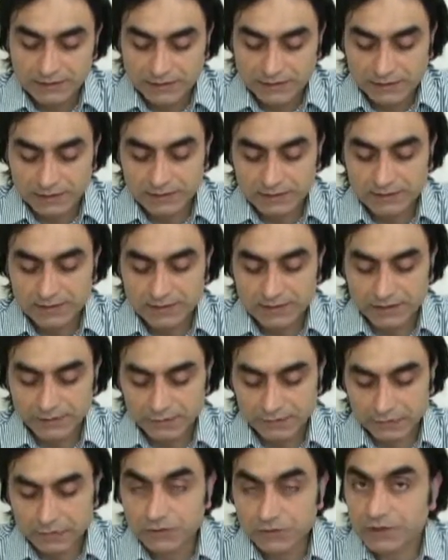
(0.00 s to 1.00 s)
that
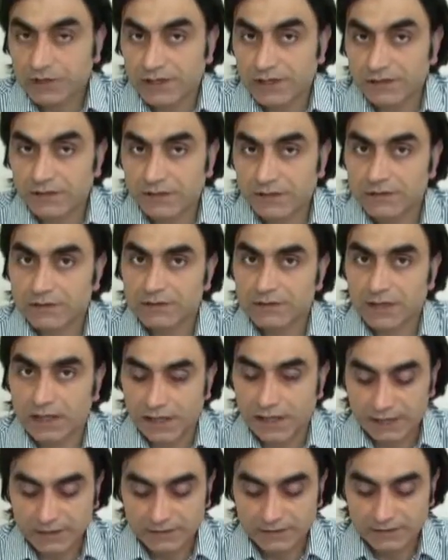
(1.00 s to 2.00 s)
if you travel in the
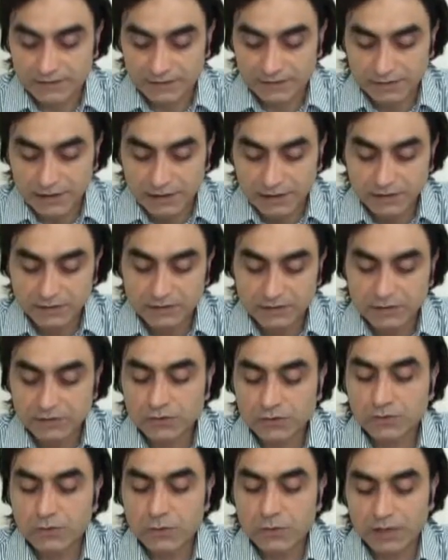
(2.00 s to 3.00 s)
land, then
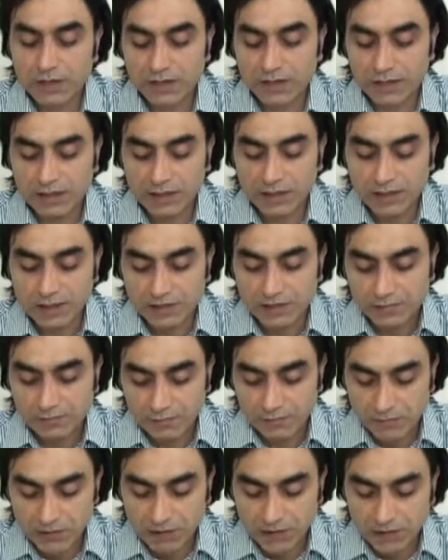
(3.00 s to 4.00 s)
you will
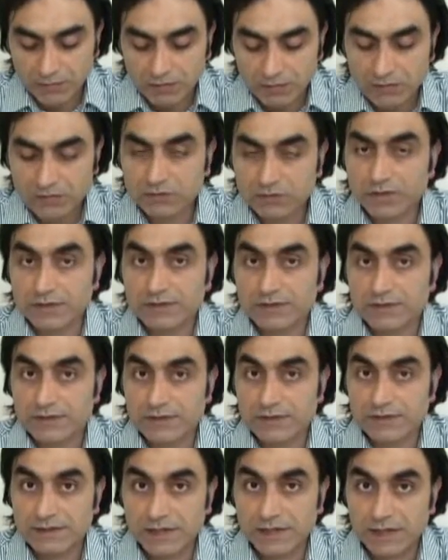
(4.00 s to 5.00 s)
be able to
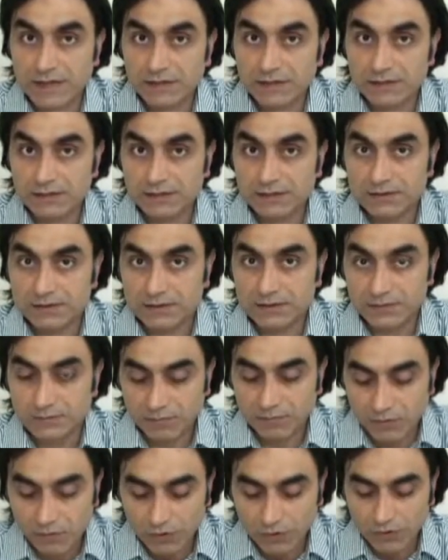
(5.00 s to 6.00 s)
understand
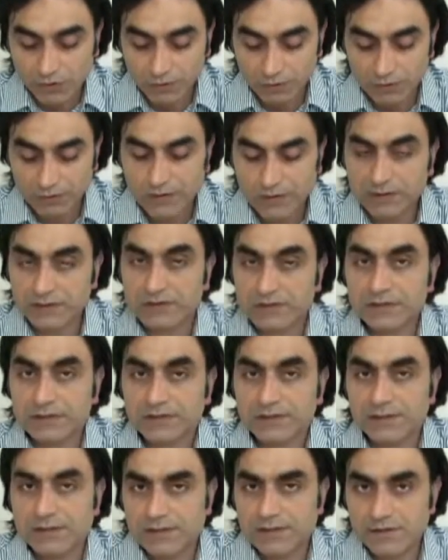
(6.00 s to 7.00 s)
more. You will
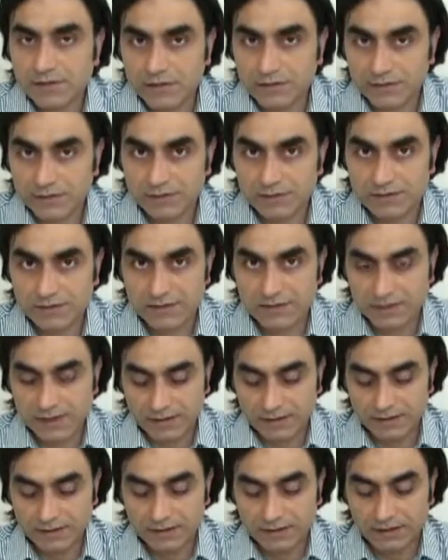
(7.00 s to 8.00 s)
increase your
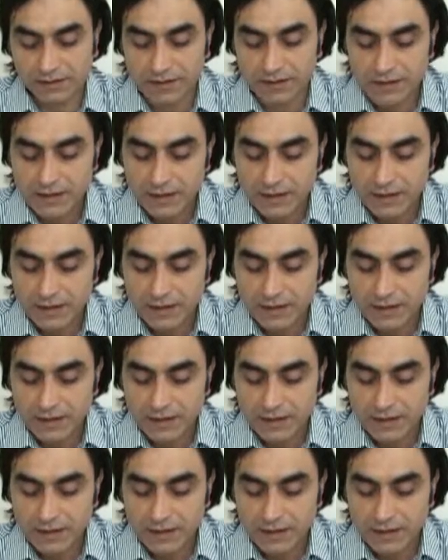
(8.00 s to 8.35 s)
understanding.